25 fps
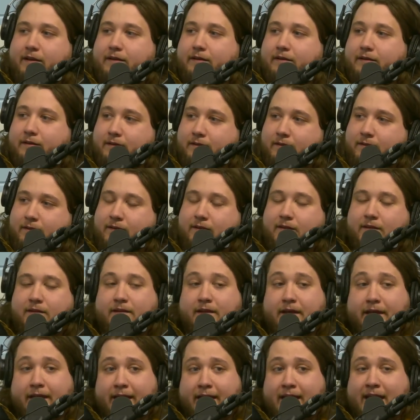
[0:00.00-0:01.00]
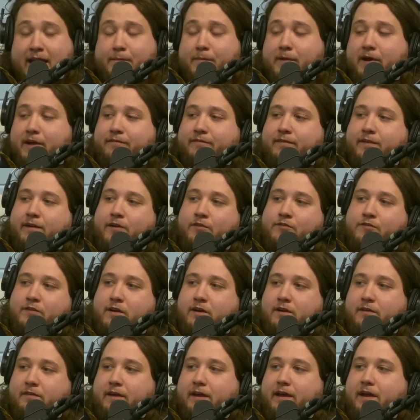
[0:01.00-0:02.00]
Mm -hmm like I get my fair
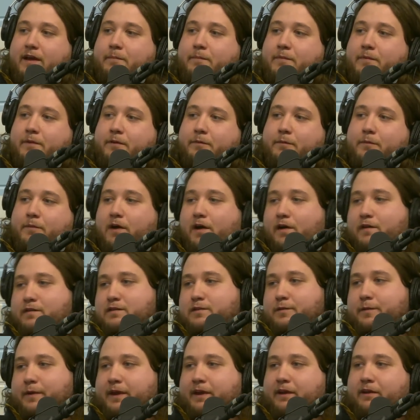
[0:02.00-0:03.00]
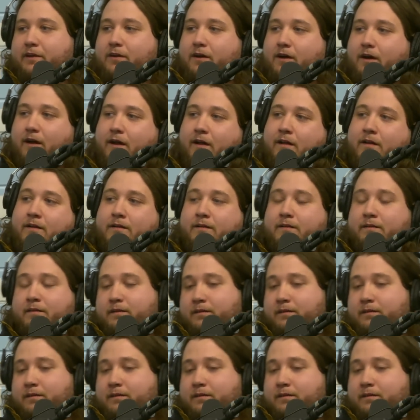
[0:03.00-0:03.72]
share of that, but also we get a call,